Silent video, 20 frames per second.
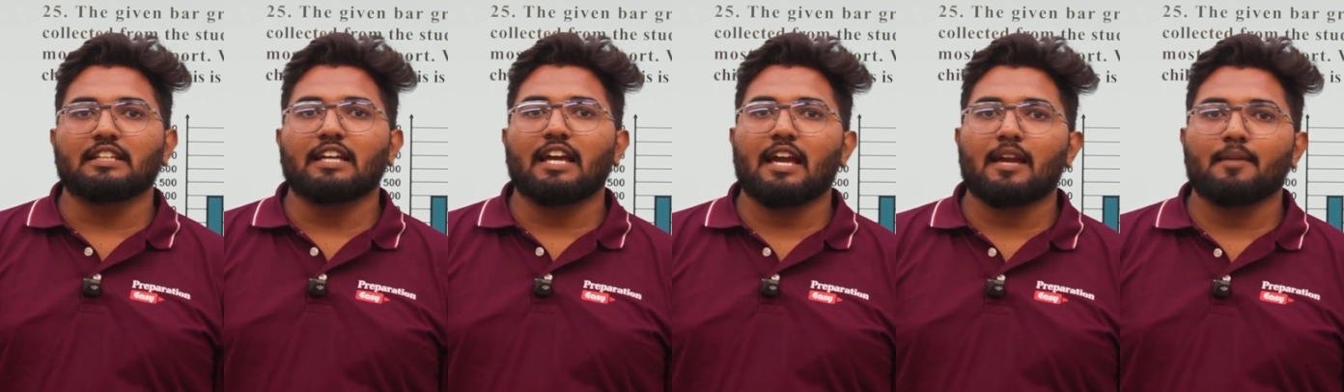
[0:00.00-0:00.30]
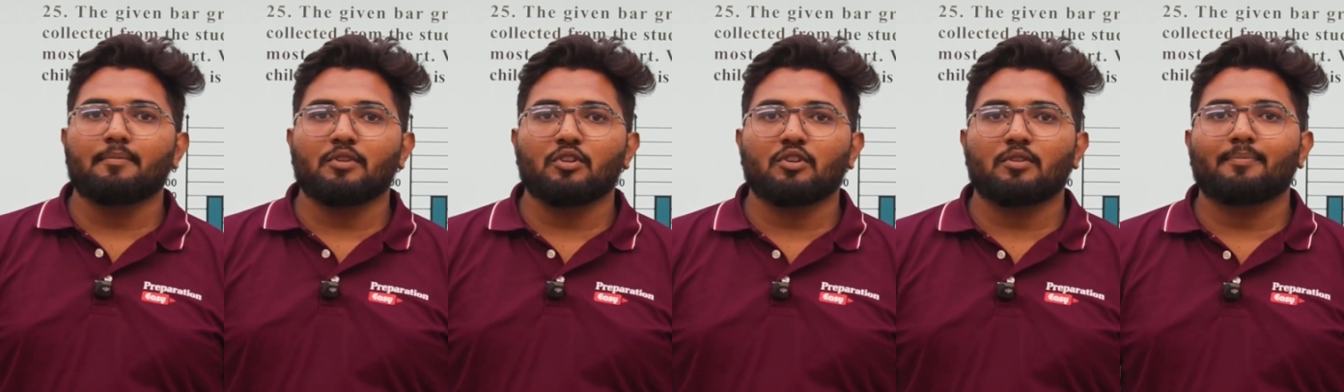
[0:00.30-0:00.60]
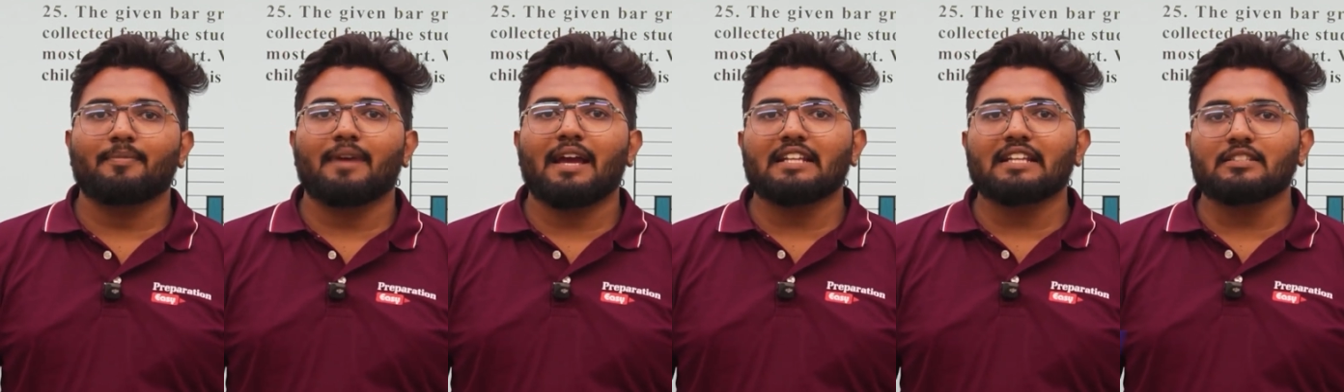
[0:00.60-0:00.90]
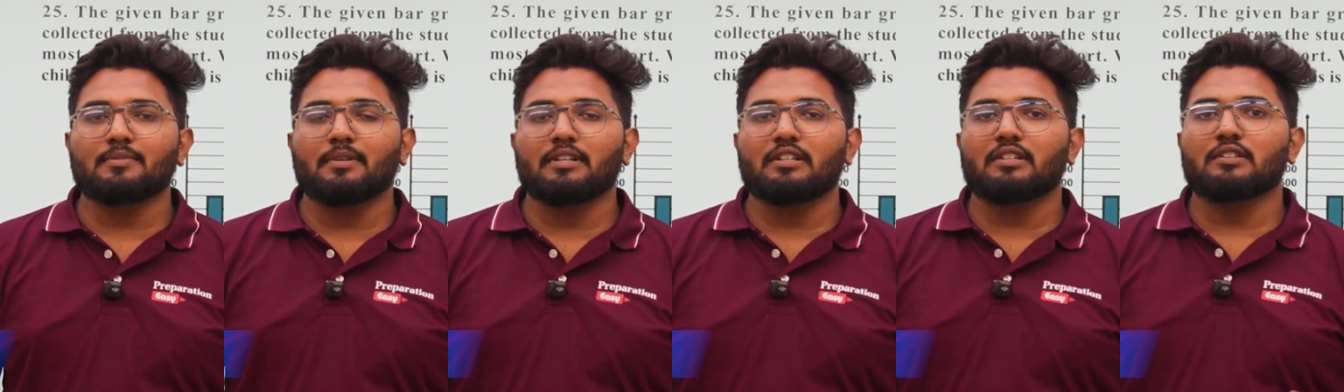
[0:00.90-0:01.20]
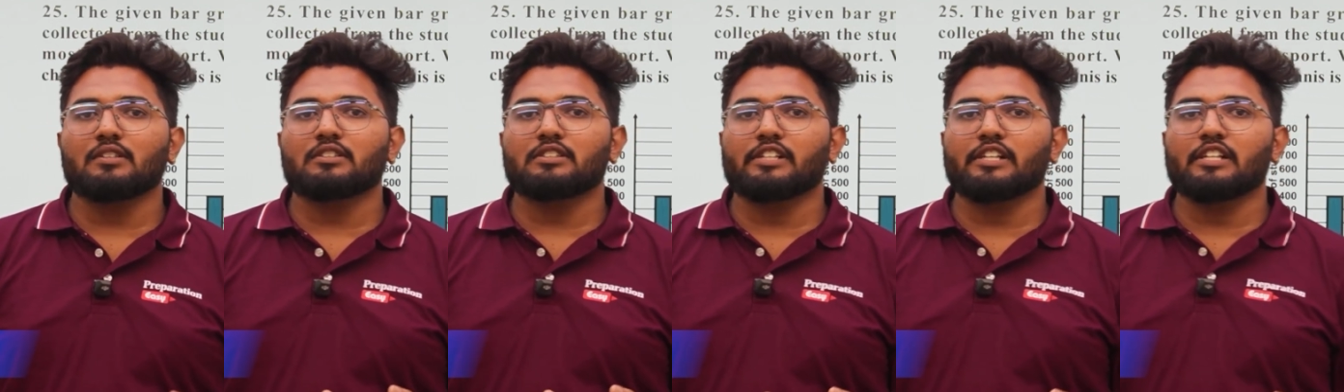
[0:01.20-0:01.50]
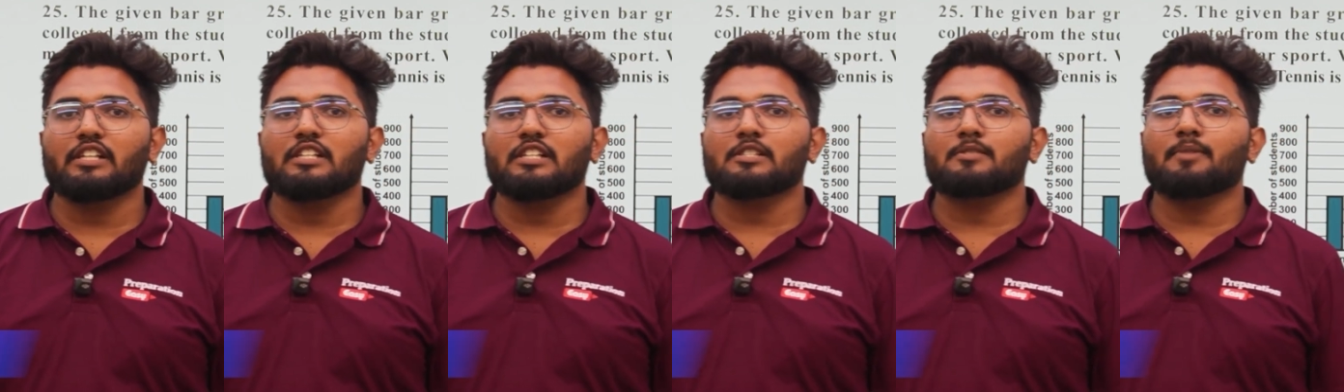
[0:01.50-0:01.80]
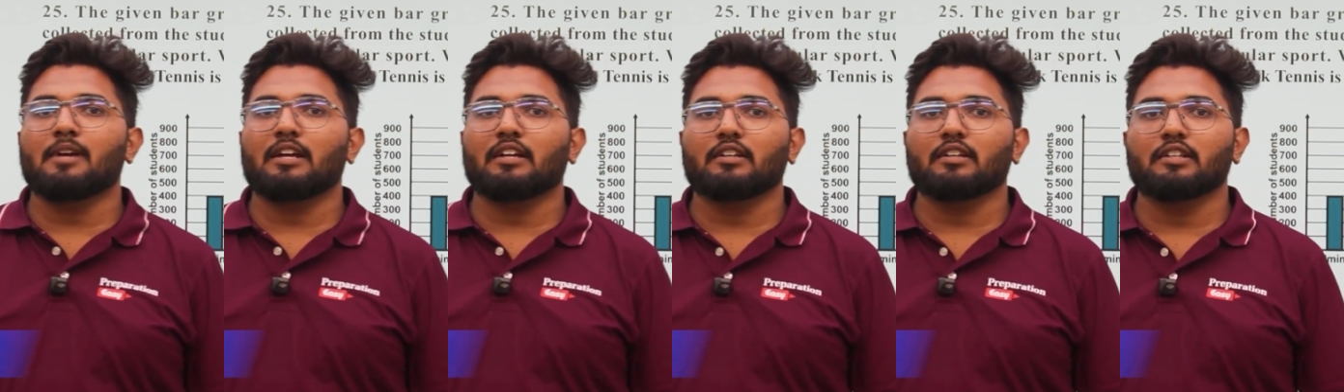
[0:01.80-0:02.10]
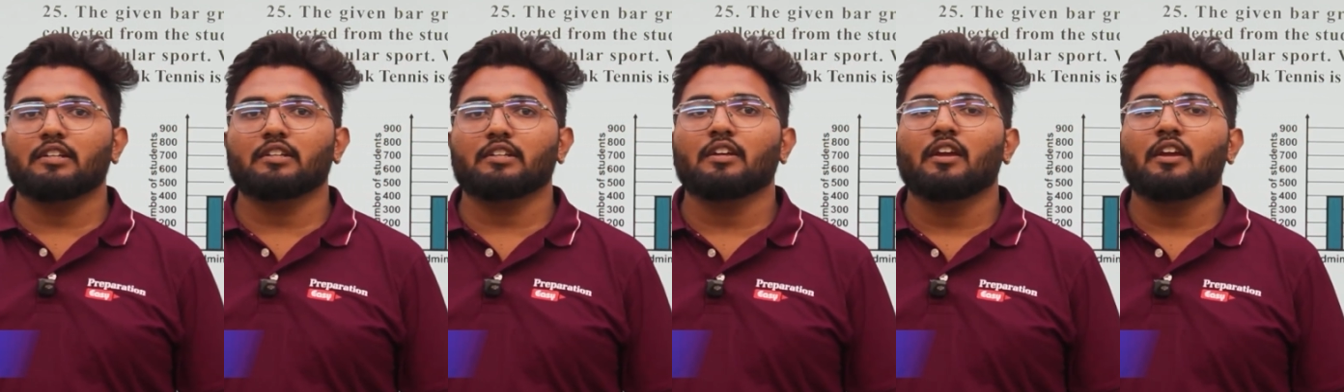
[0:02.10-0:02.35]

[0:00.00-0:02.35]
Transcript: I am your maths mentor Shailesh Bhange.